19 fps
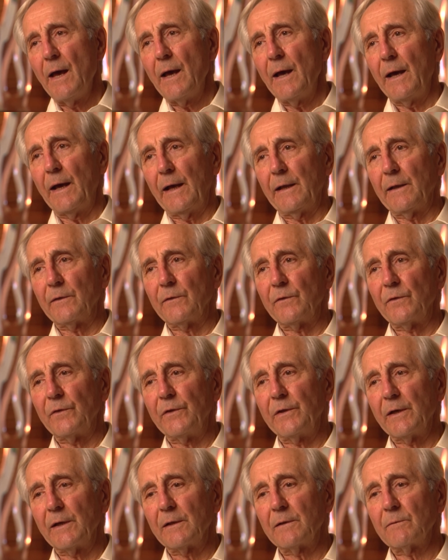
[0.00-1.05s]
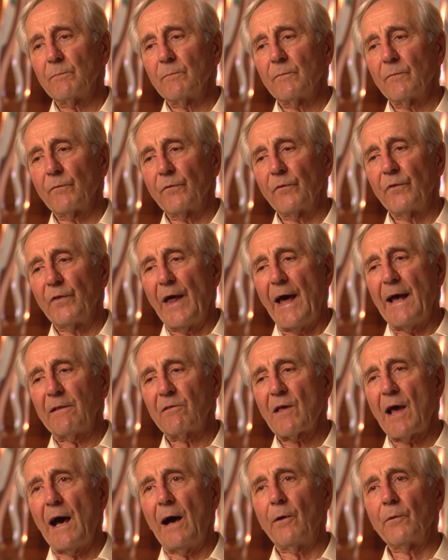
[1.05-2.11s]
And
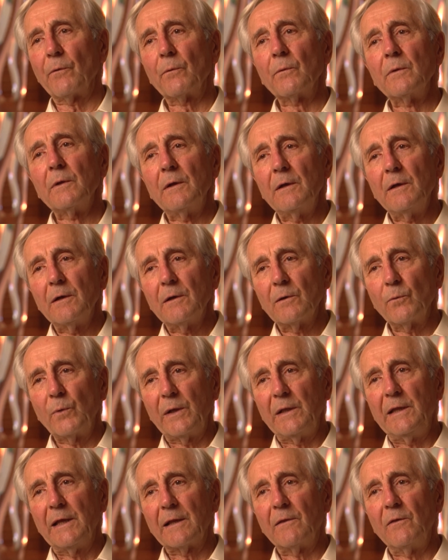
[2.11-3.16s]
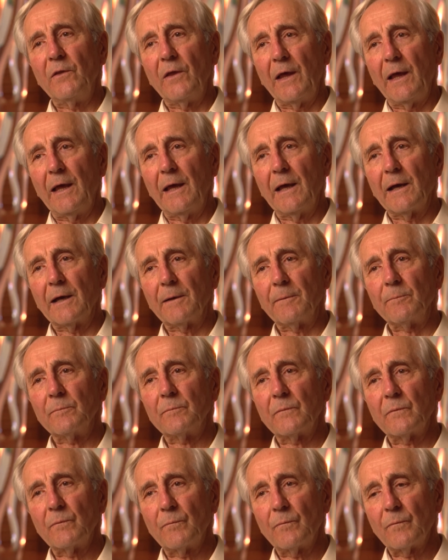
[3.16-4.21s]
that's how we did the
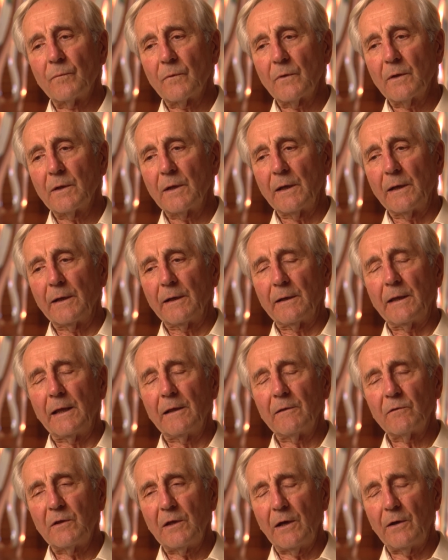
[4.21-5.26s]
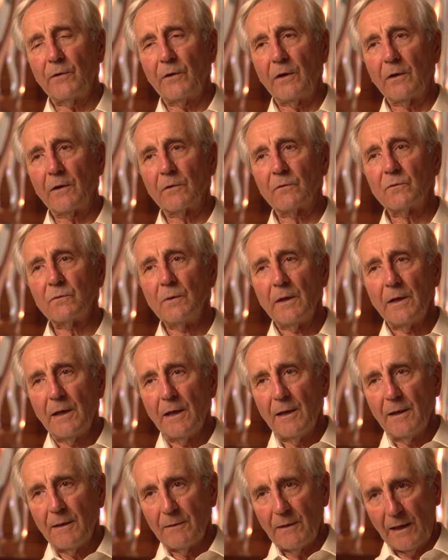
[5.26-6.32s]
interior
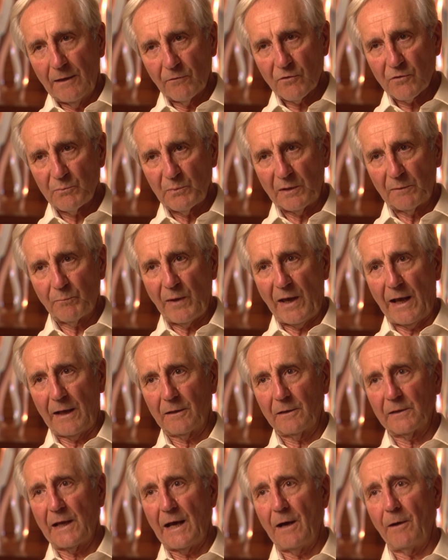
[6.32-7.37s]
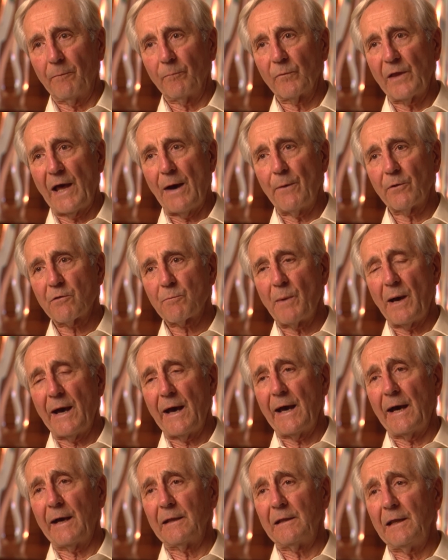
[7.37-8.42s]
instrument panel. Now, that was
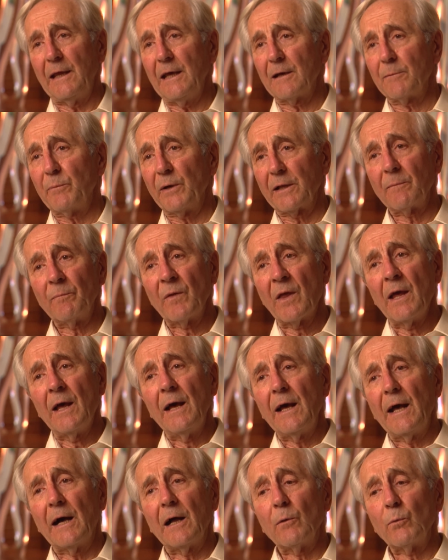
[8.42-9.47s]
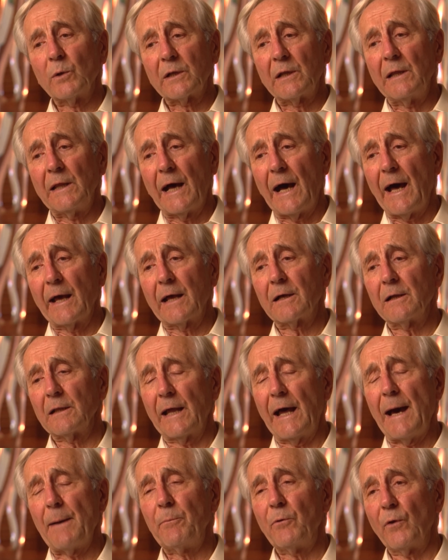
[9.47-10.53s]
my idea, but Elwood and I
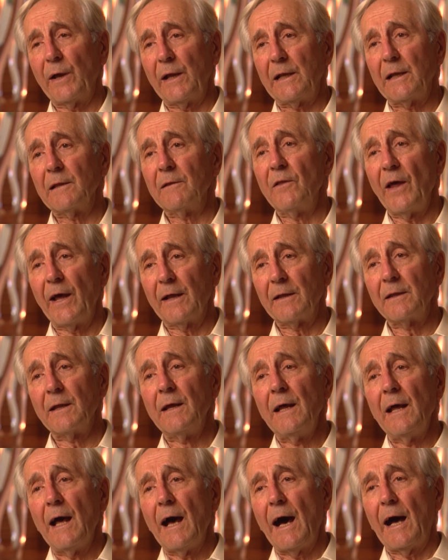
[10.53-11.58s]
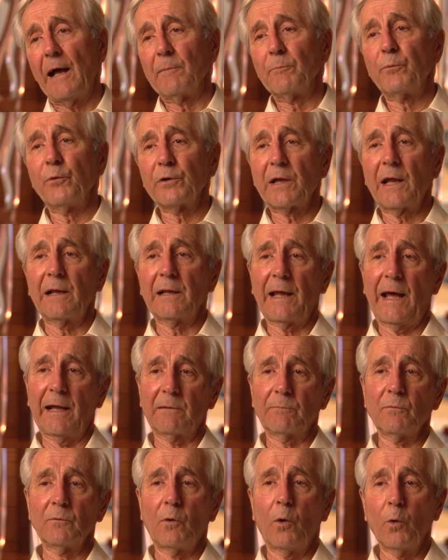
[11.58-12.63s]
collaborated then on putting
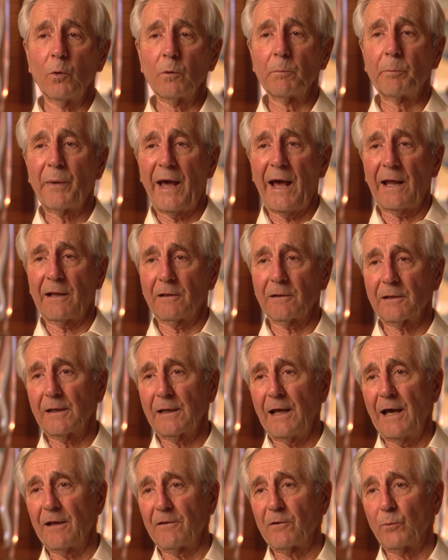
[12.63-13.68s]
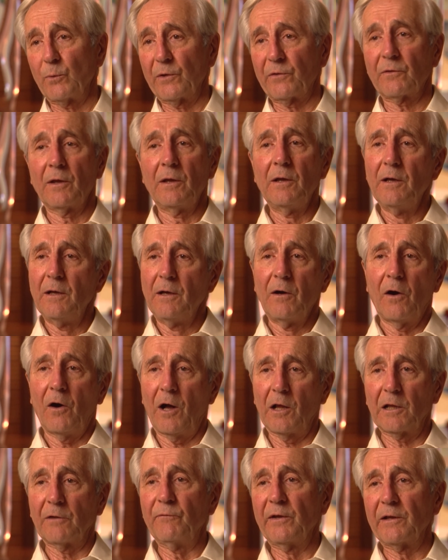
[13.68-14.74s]
that whole panel together with
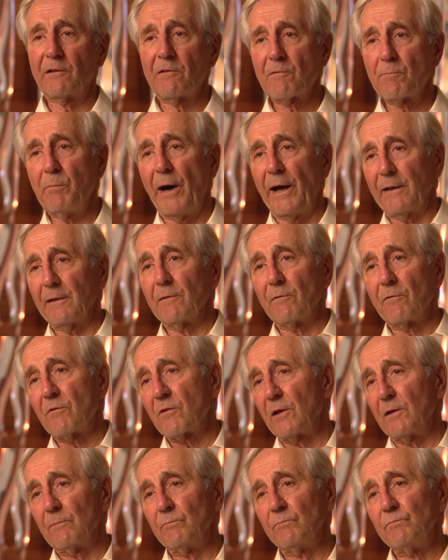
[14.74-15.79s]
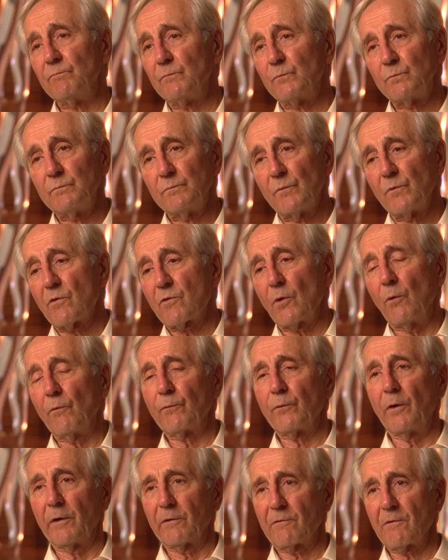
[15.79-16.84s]
all of its buttons and so
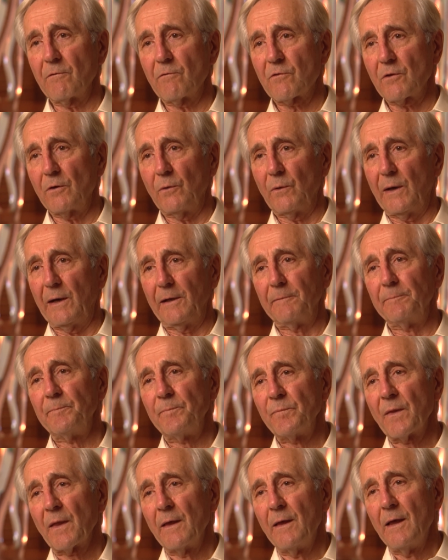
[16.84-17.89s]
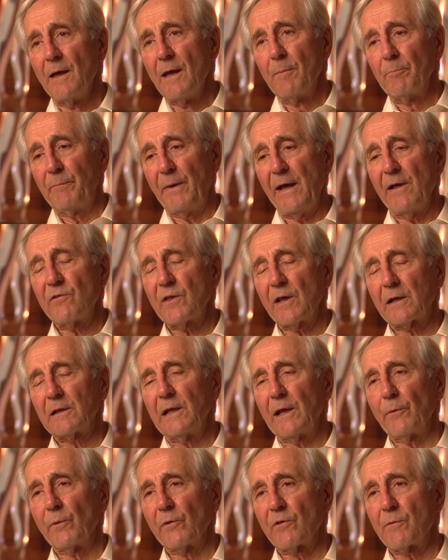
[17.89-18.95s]
forth and so on.
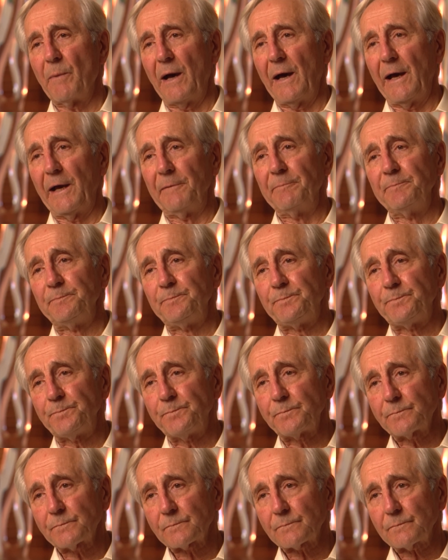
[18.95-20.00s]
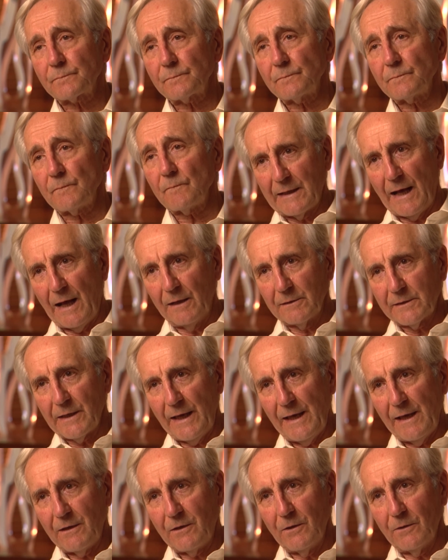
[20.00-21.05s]
Basically, it was mine. I'll
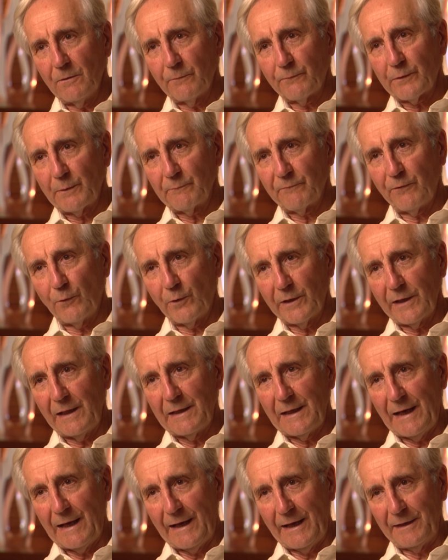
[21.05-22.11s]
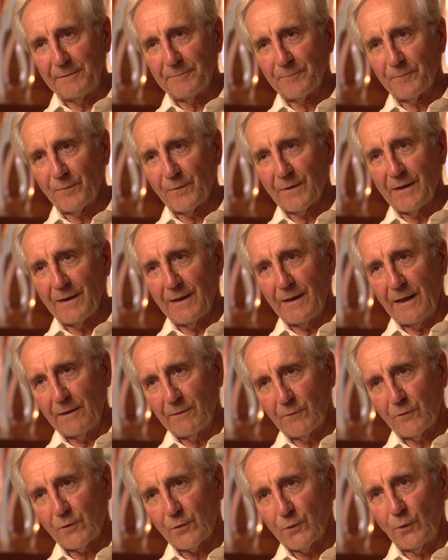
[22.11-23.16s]
take you from 49
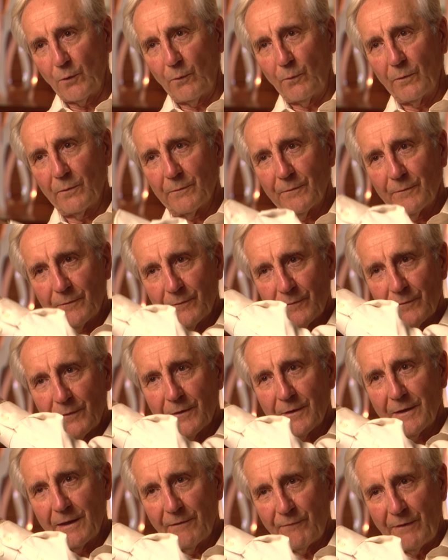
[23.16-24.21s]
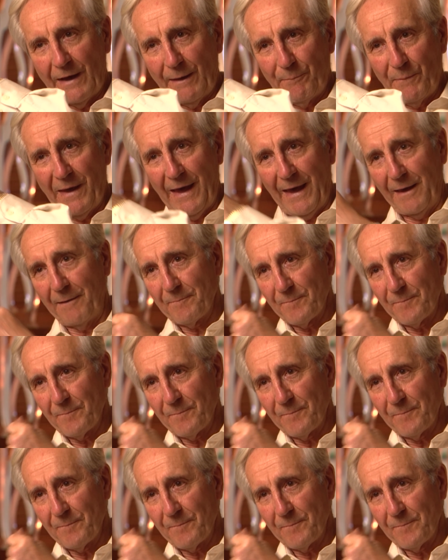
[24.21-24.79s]
and through, if I may.